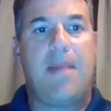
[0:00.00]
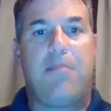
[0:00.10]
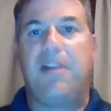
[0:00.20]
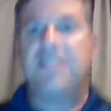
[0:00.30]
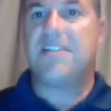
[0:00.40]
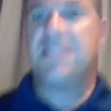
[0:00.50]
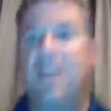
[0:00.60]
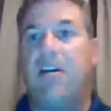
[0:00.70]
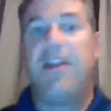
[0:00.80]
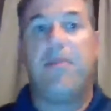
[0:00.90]
That brings us
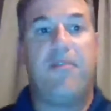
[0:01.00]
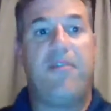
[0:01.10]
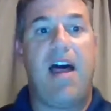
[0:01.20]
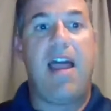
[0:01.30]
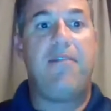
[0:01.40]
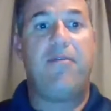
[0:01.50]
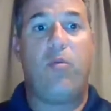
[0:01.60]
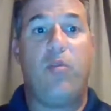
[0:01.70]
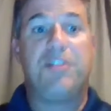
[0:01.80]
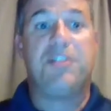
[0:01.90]
to item
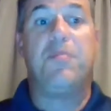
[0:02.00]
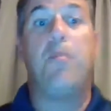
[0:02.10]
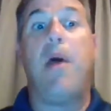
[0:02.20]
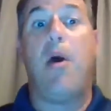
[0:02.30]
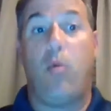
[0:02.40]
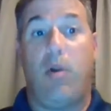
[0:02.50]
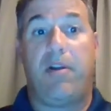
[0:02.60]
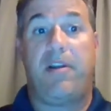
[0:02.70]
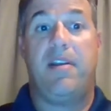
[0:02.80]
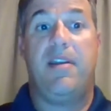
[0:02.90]
5, which is bell
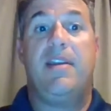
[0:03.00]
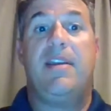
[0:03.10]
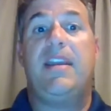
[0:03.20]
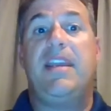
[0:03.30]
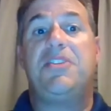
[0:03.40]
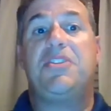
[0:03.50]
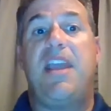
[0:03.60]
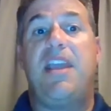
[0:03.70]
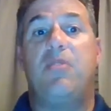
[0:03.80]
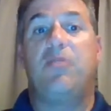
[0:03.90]
work. Each
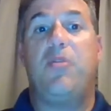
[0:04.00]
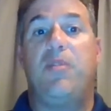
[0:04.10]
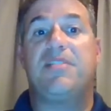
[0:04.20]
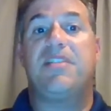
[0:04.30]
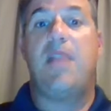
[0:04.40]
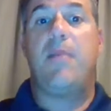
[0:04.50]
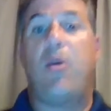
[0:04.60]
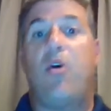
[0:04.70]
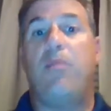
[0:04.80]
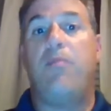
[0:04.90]
day you'll do an
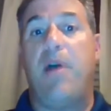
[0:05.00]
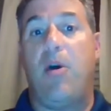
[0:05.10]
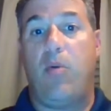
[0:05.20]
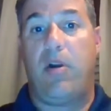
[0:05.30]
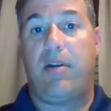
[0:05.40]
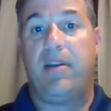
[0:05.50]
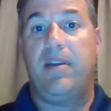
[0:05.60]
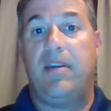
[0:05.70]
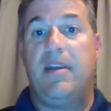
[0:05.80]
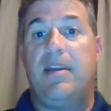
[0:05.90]
assignment called bell work.
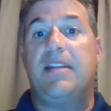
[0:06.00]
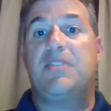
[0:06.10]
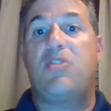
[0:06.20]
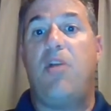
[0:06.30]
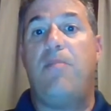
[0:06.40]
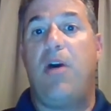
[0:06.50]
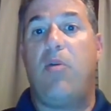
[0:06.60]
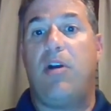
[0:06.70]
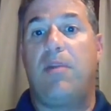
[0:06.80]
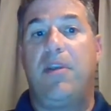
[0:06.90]
It's called
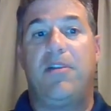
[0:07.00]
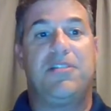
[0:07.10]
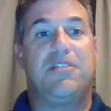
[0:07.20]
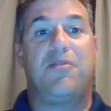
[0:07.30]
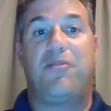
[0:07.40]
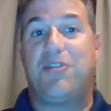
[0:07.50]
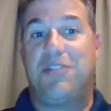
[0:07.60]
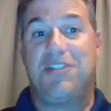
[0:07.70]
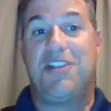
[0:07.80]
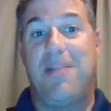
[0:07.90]
bell work because it's the
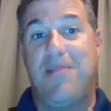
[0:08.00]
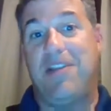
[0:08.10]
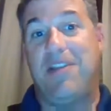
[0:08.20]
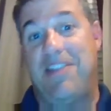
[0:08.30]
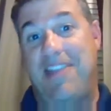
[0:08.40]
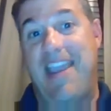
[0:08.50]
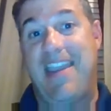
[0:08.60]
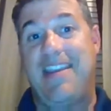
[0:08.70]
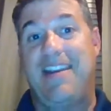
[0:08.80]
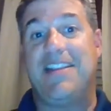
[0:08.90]
first assignment of the
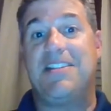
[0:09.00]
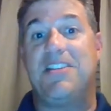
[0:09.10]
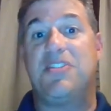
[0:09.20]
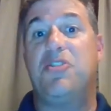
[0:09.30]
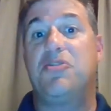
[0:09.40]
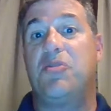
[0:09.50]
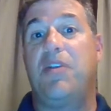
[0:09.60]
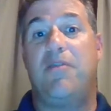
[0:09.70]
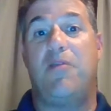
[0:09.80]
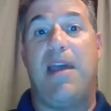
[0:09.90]
day, and it consists
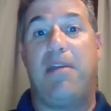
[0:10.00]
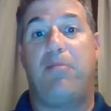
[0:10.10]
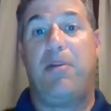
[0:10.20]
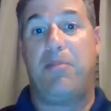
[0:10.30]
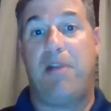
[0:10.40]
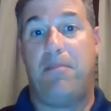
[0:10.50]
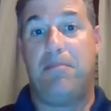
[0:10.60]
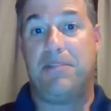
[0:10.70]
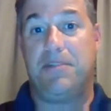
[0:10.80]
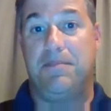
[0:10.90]
usually of about 3
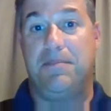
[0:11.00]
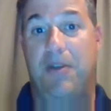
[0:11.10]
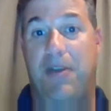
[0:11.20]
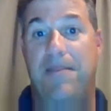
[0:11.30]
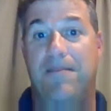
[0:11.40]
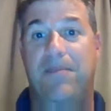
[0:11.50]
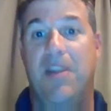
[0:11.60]
problems. Okay,